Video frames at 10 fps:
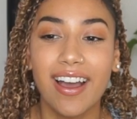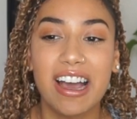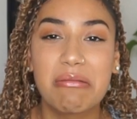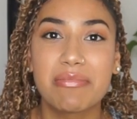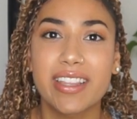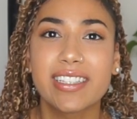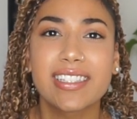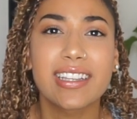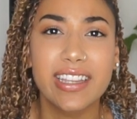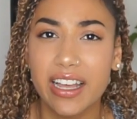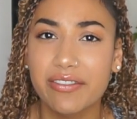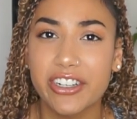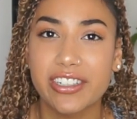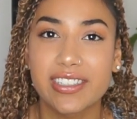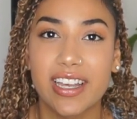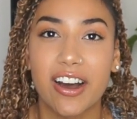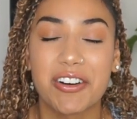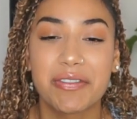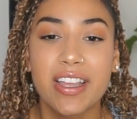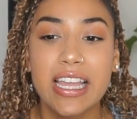um, than to love
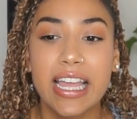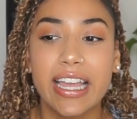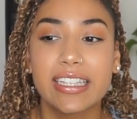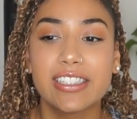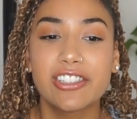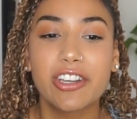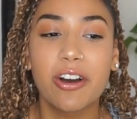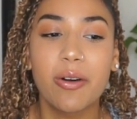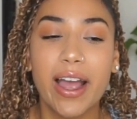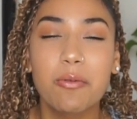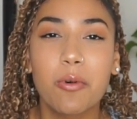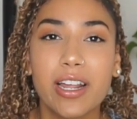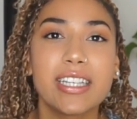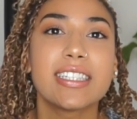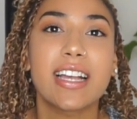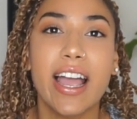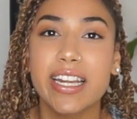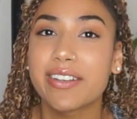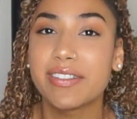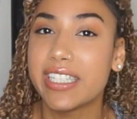yourself. And so I wanted to
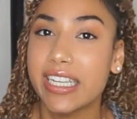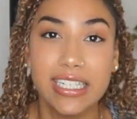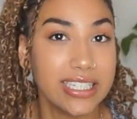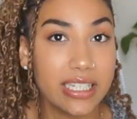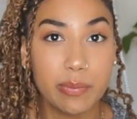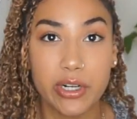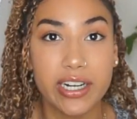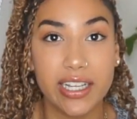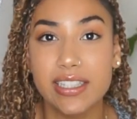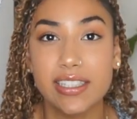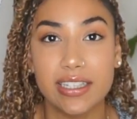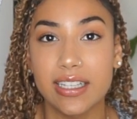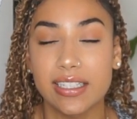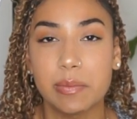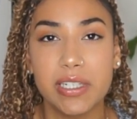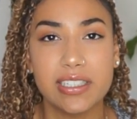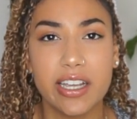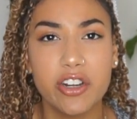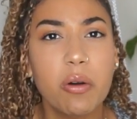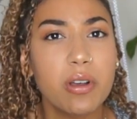kind of dig deeper into this because
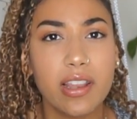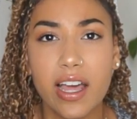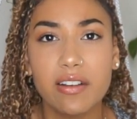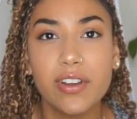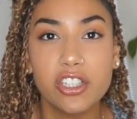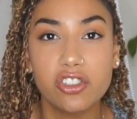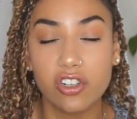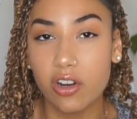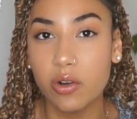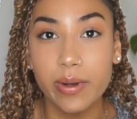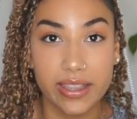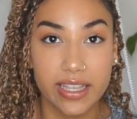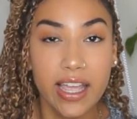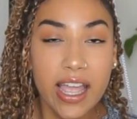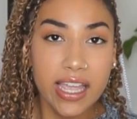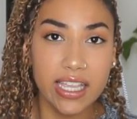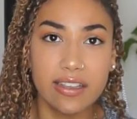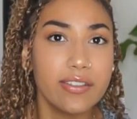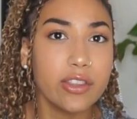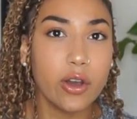I know a lot of us struggle with it.
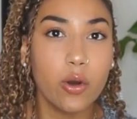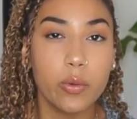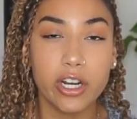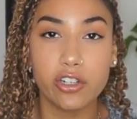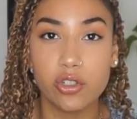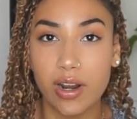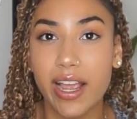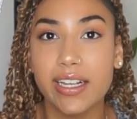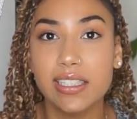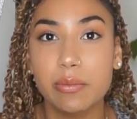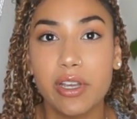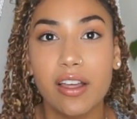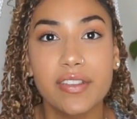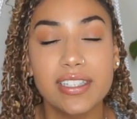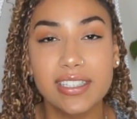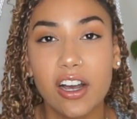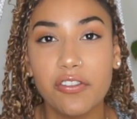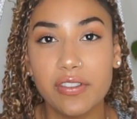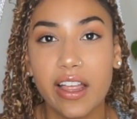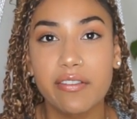Even though we are trying to be on this
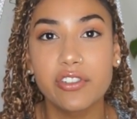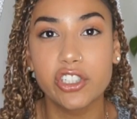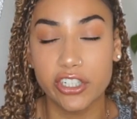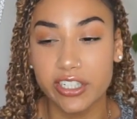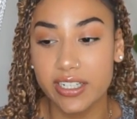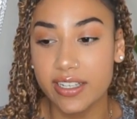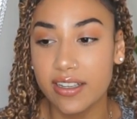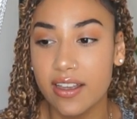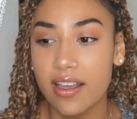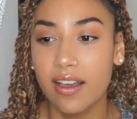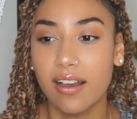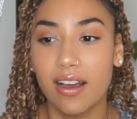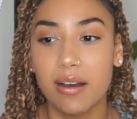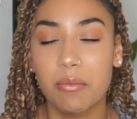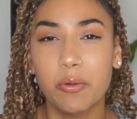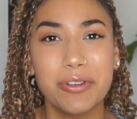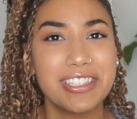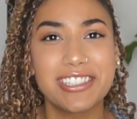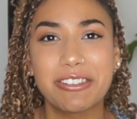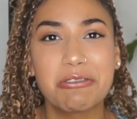self-love journey, um, we
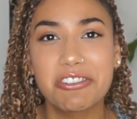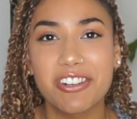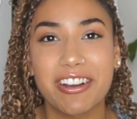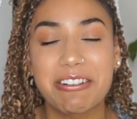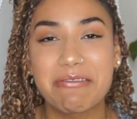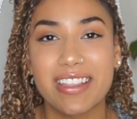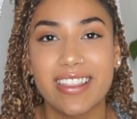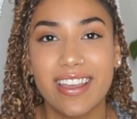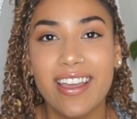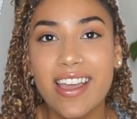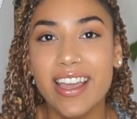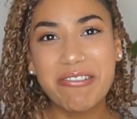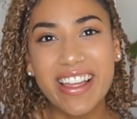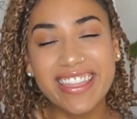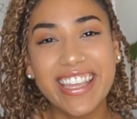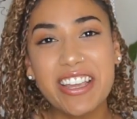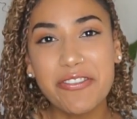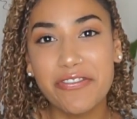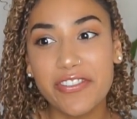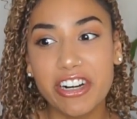still struggle with it. So I
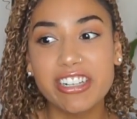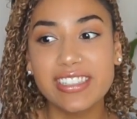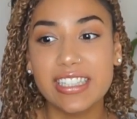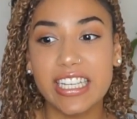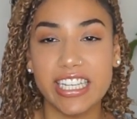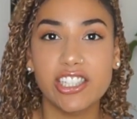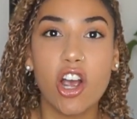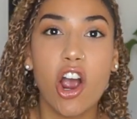think firstly, it's